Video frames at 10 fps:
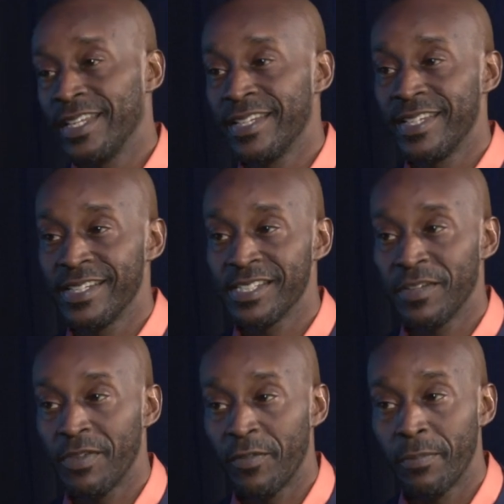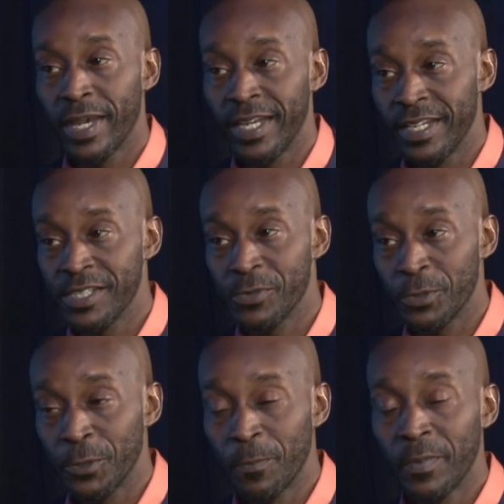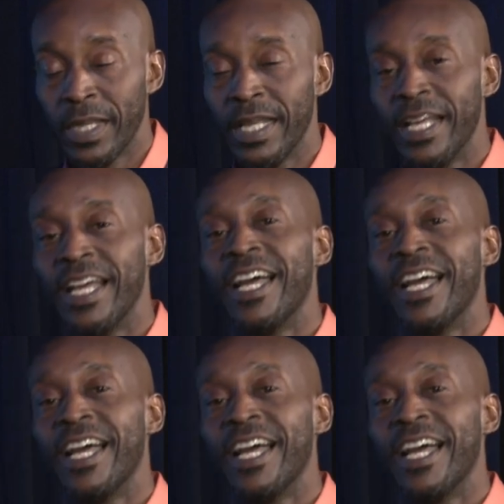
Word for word: the attention of everybody in this room? Good point.